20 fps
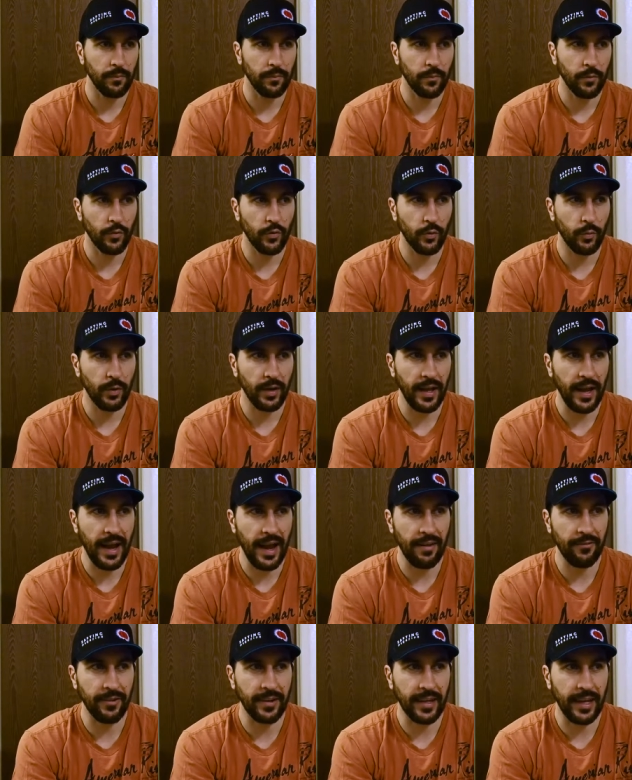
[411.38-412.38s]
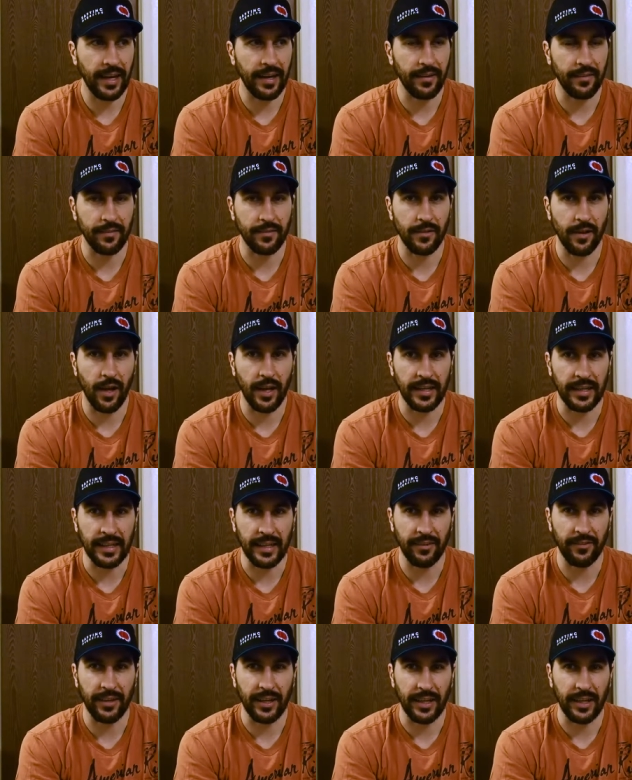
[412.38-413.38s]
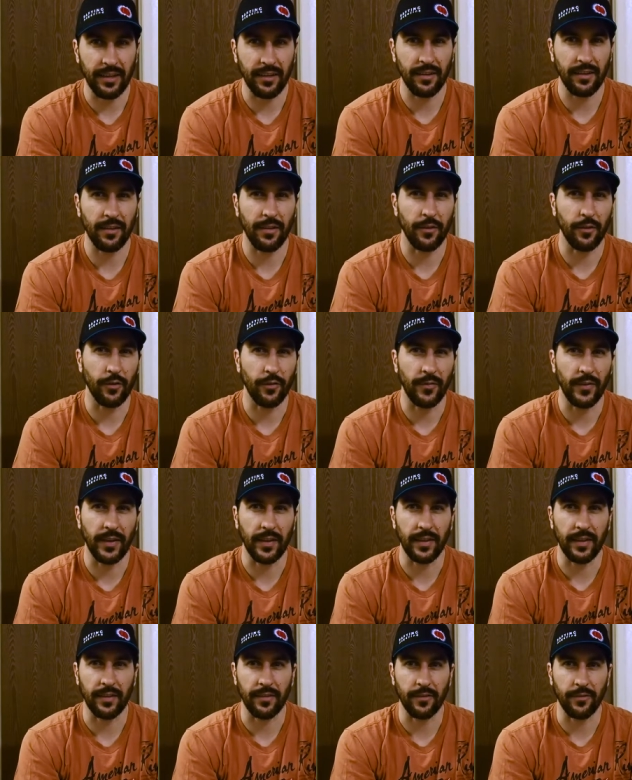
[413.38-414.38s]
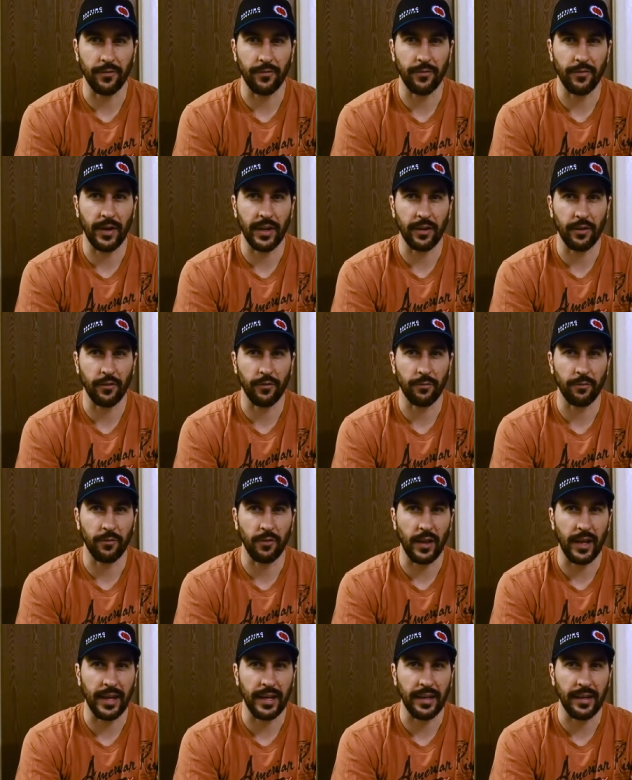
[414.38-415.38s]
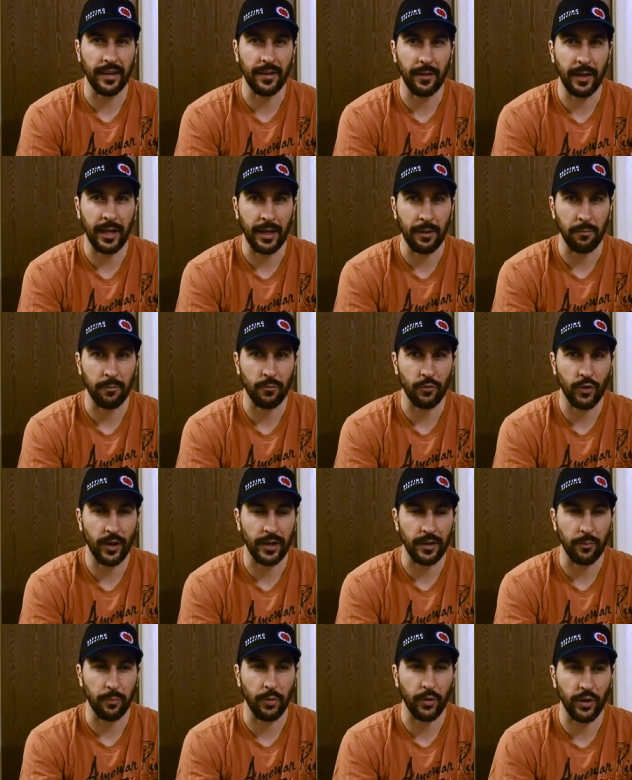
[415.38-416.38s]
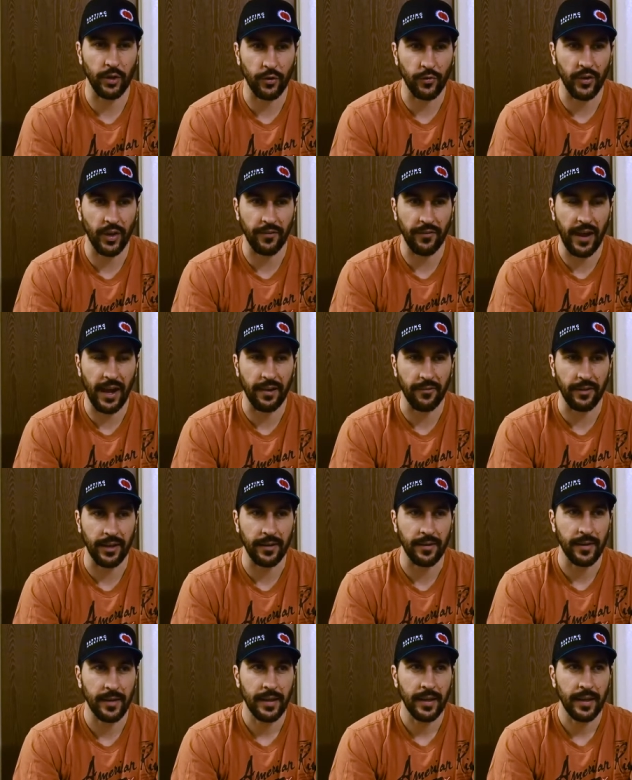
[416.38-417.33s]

So what I advocate is not giving in to those feelings of fight or flight and trying to pull yourself out of it.